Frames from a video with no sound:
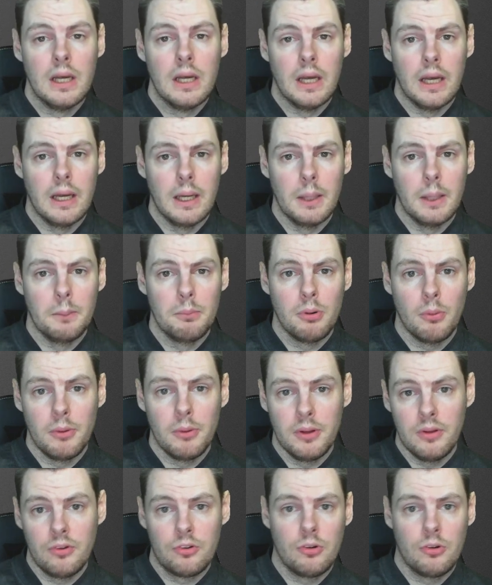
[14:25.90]

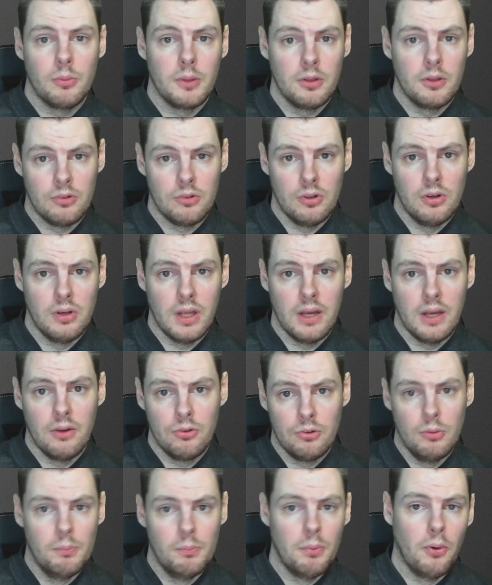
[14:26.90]
probably this coming Sunday or
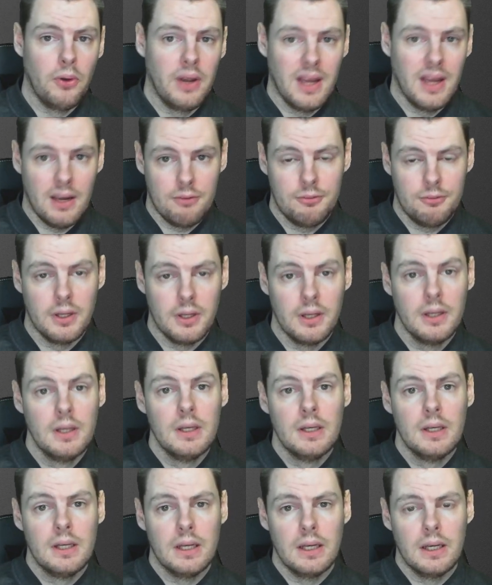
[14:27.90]
some point after.
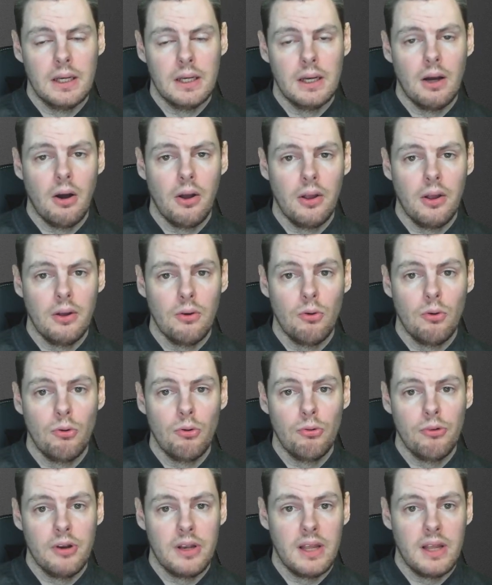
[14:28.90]
I
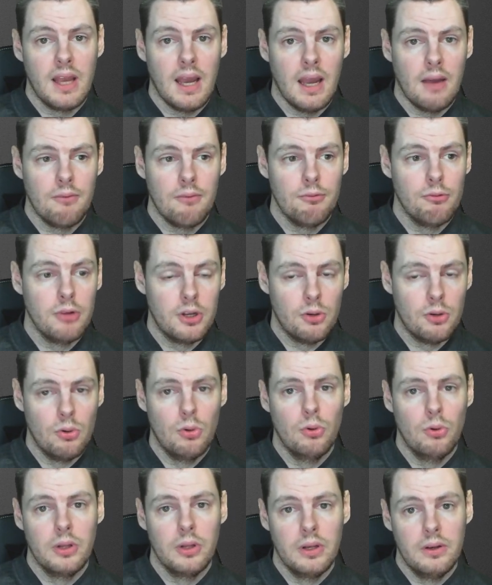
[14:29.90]
already have
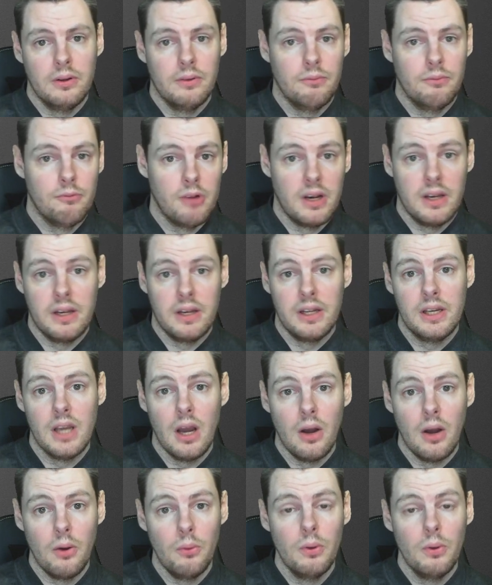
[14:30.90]
recorded and ready to
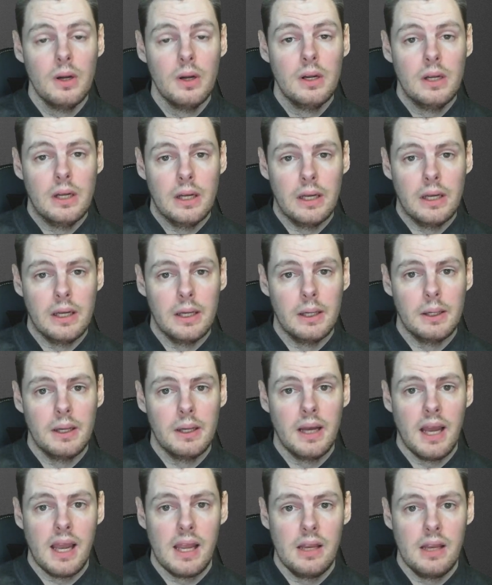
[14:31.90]
go
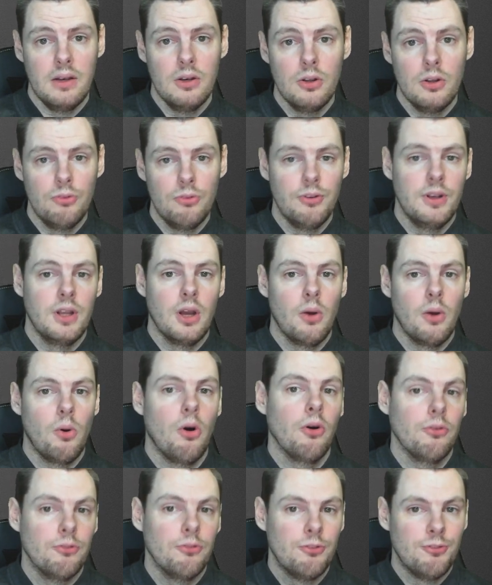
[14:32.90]
a new video
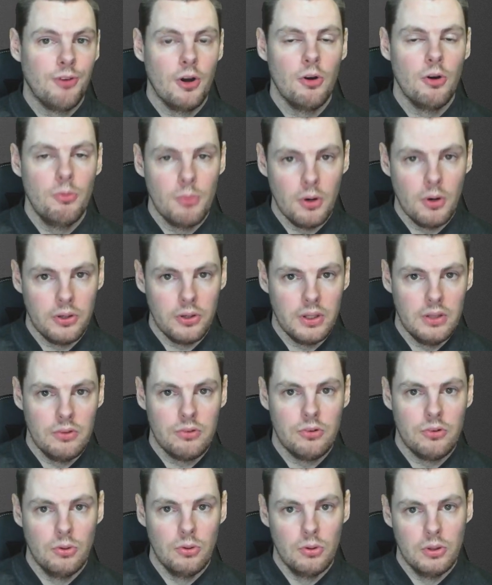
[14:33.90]
on FOMod
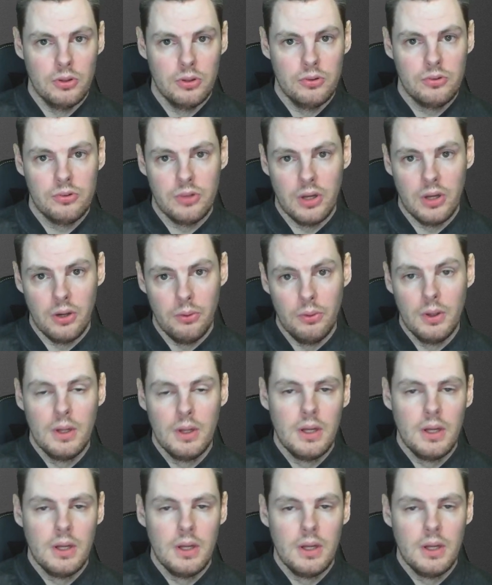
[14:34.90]
installers, so